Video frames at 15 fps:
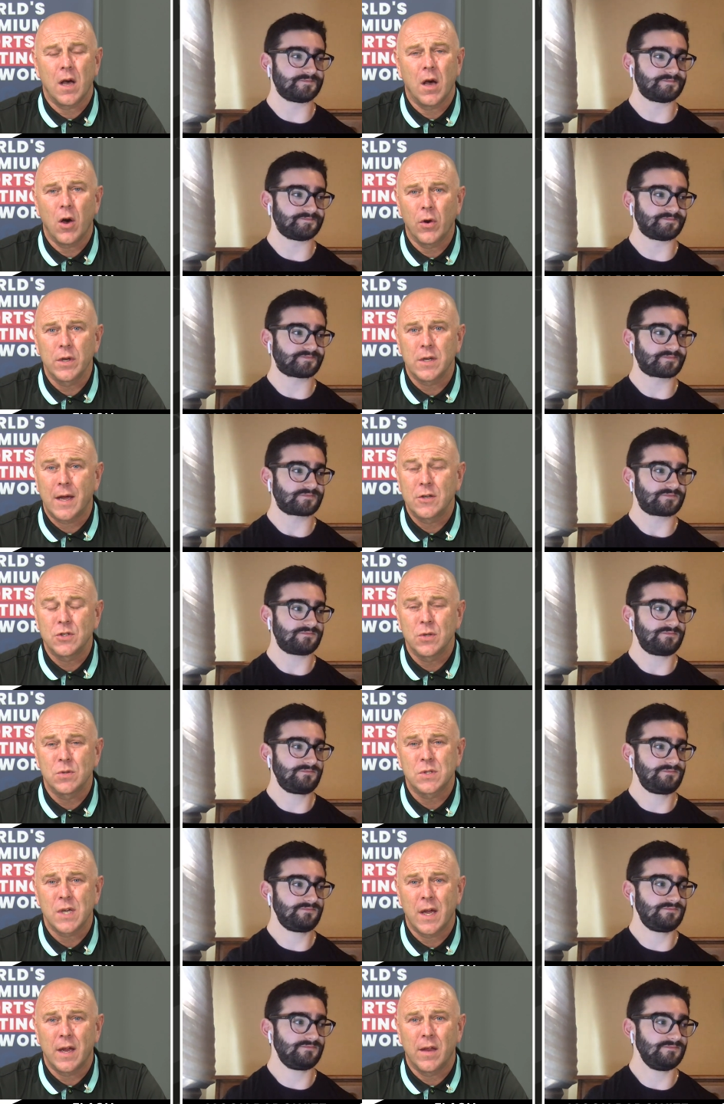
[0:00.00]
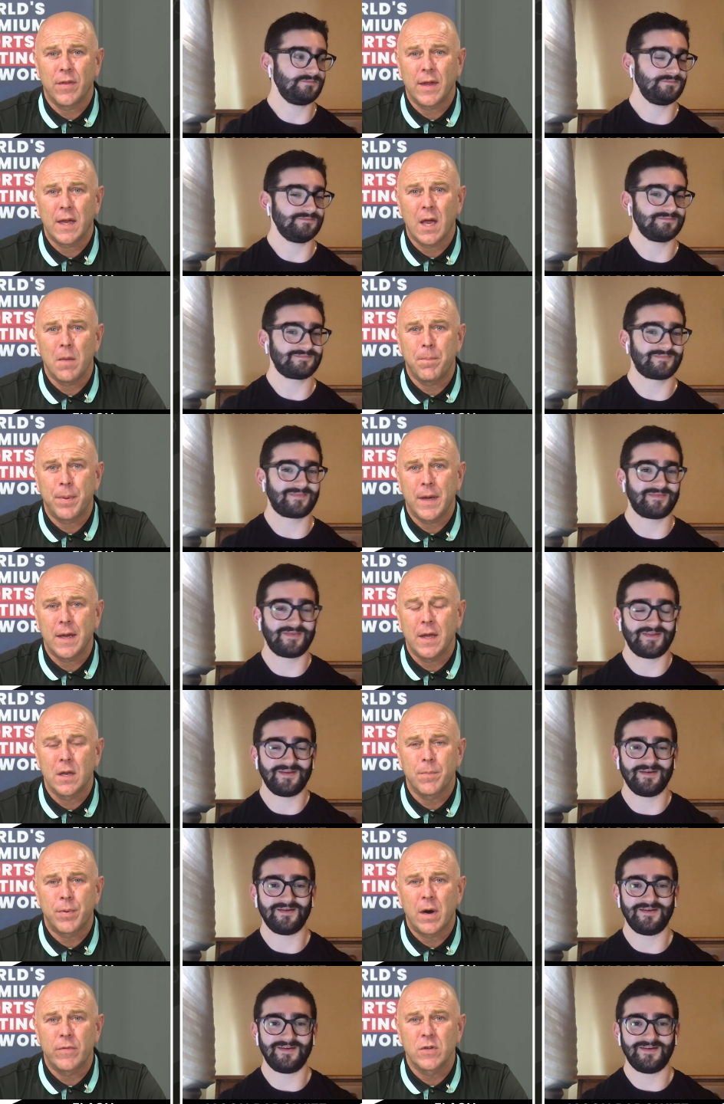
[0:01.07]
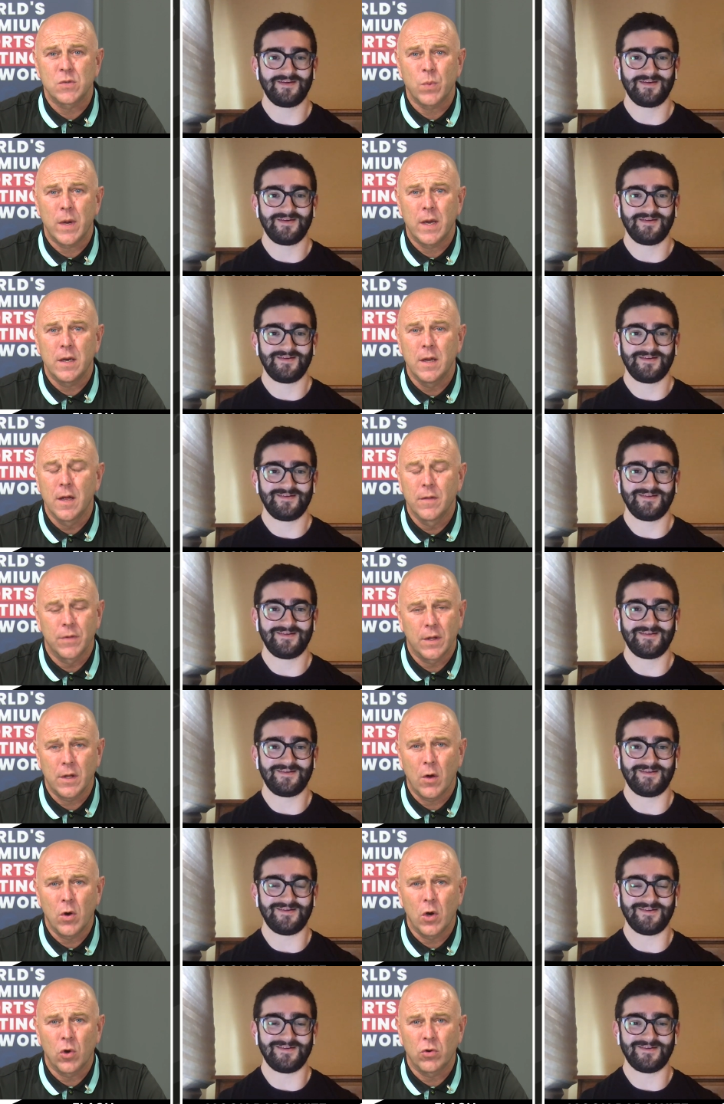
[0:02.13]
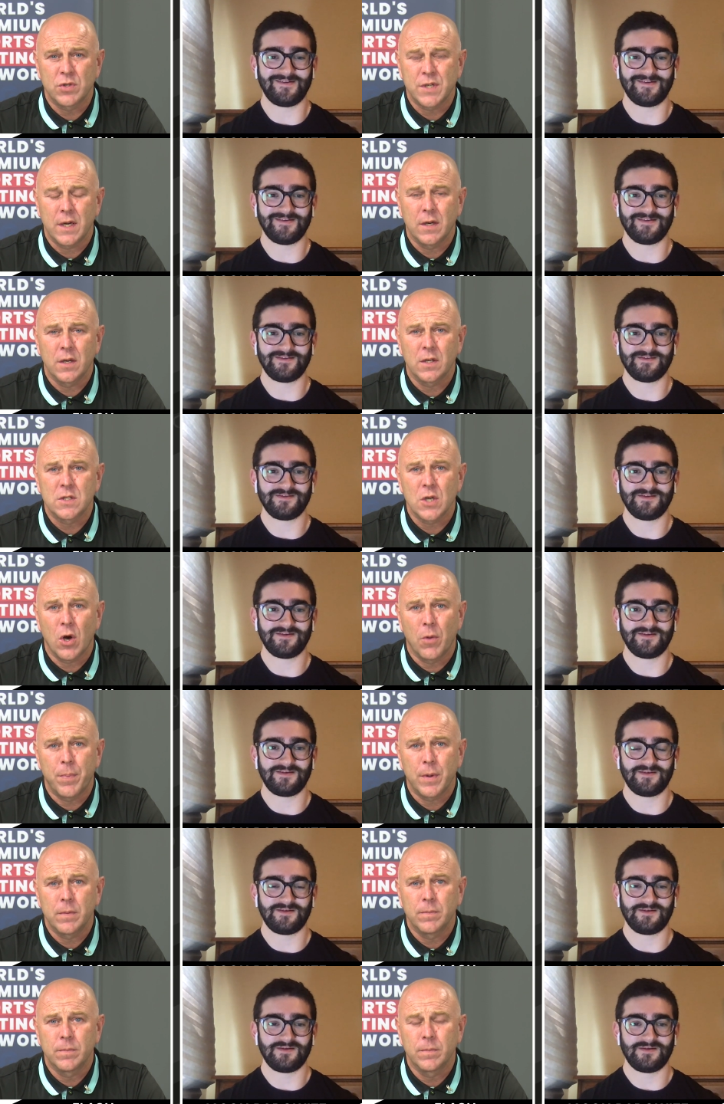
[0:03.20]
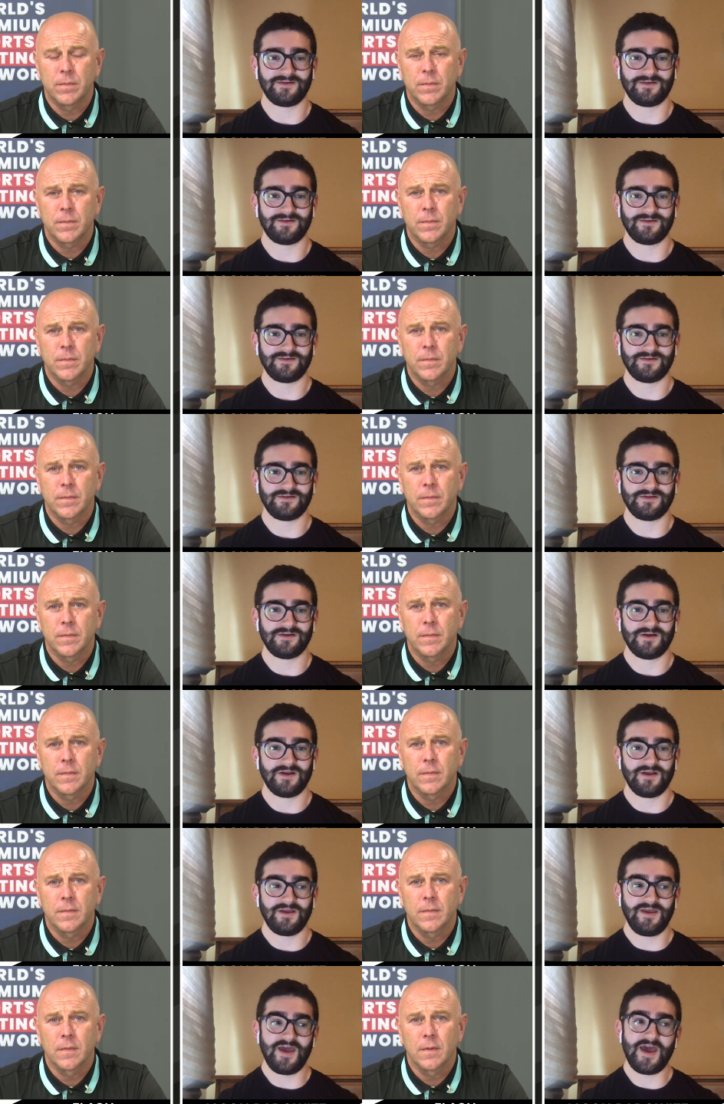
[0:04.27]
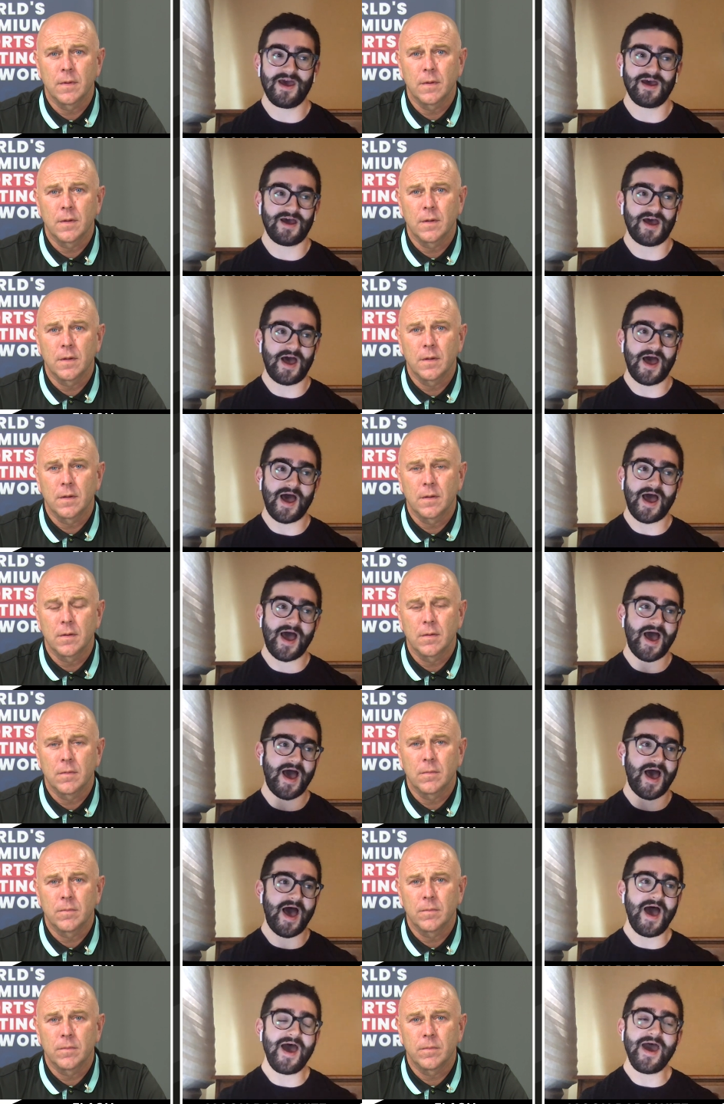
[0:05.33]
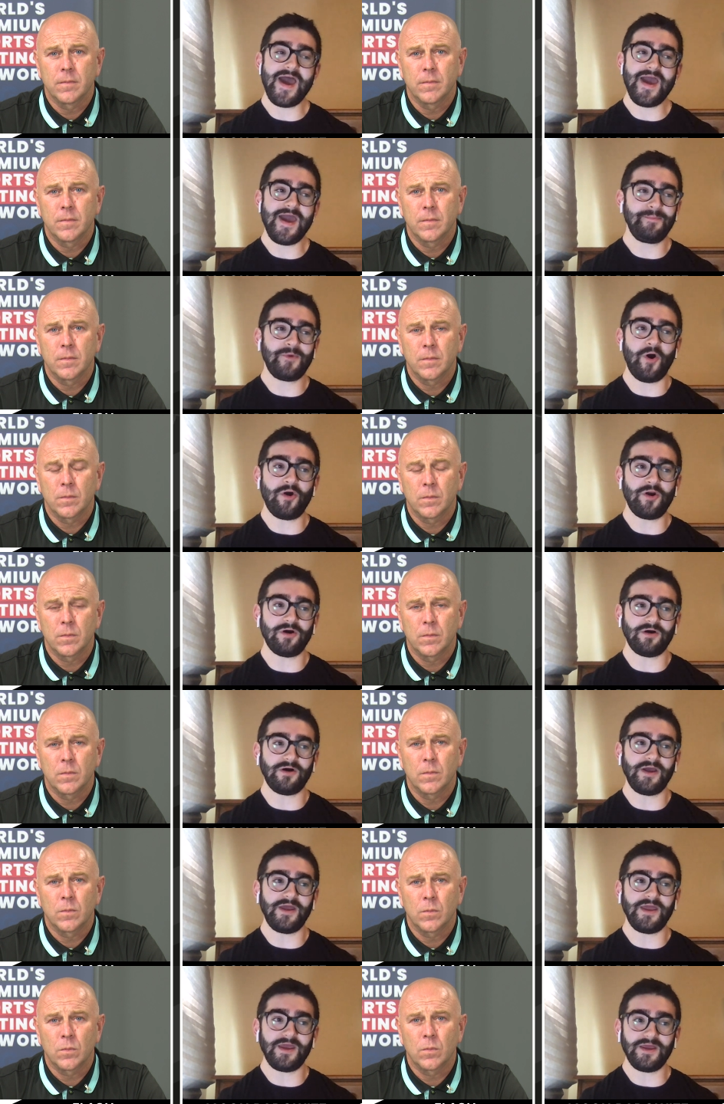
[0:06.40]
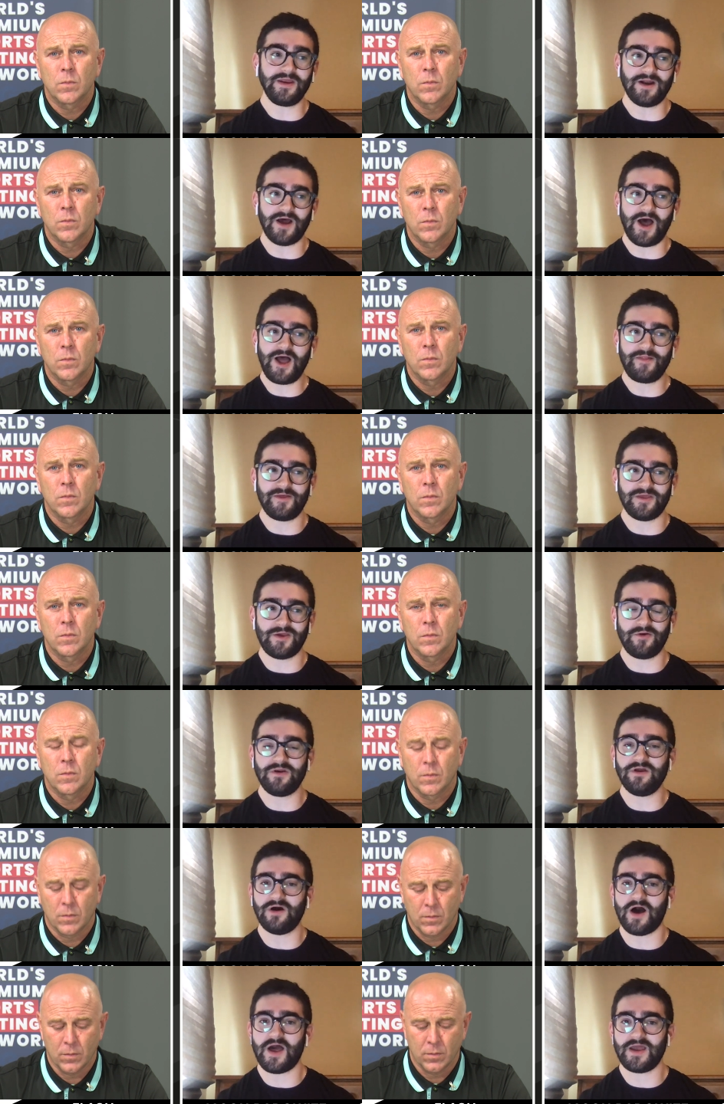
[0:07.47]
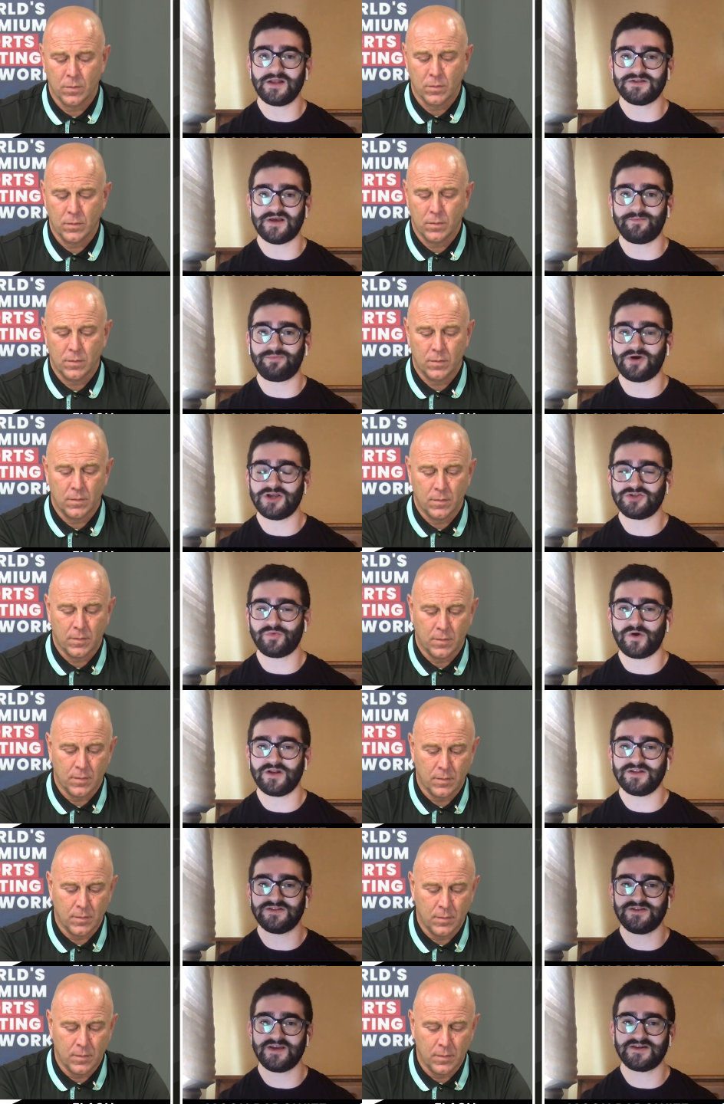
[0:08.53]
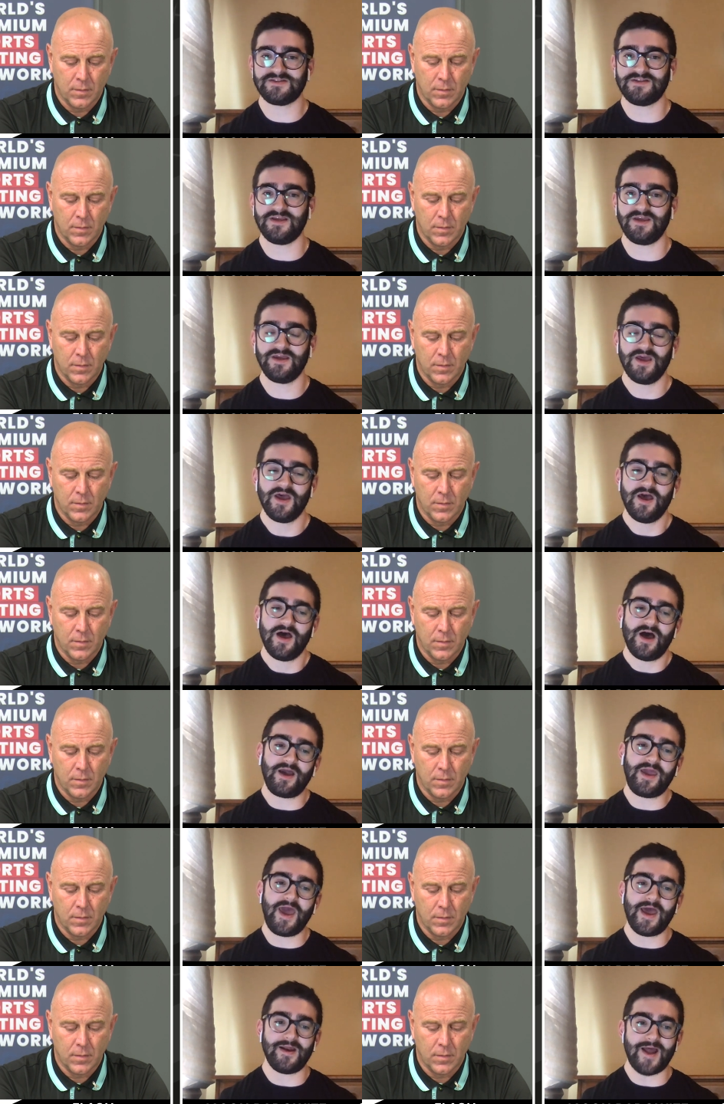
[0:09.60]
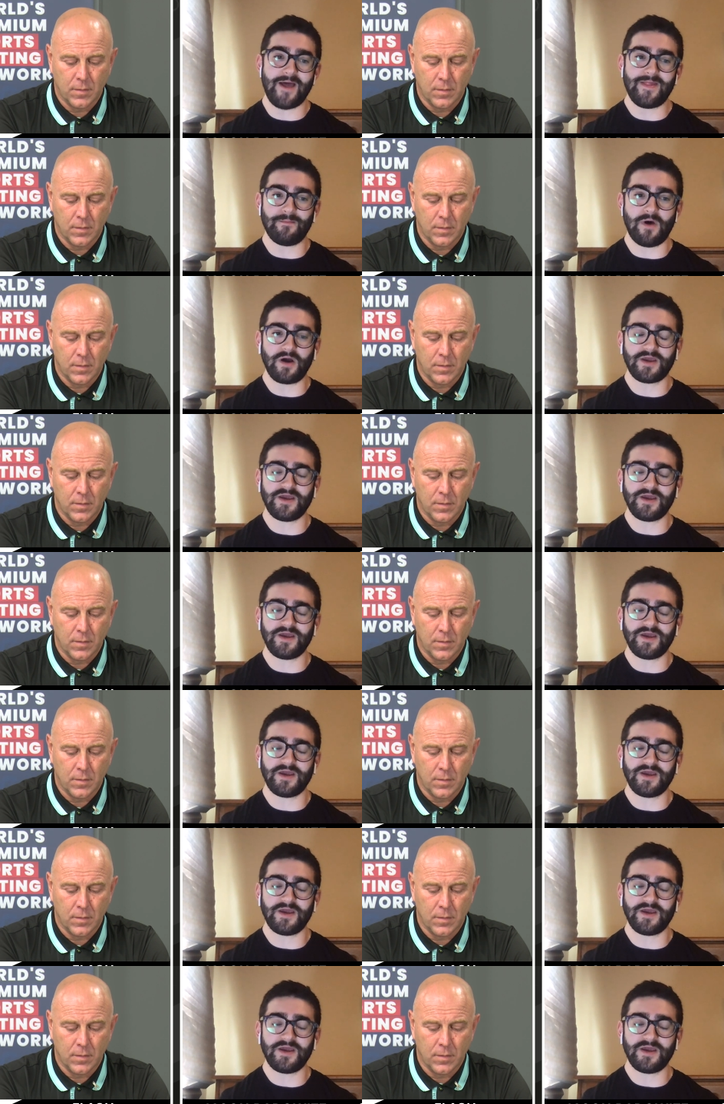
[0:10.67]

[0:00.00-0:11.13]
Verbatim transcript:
Speaker 1: on it, as you say, they get beat and the Brothers win. They're no longer sitting at the top.
Speaker 2: Yeah. I'm going to lean on the Uni Lions at plus 160. Again, now the